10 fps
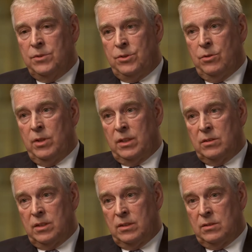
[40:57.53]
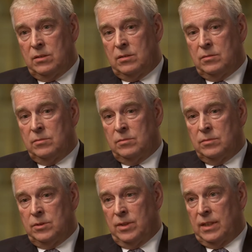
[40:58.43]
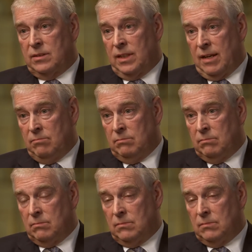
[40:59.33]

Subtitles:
doing since 2011.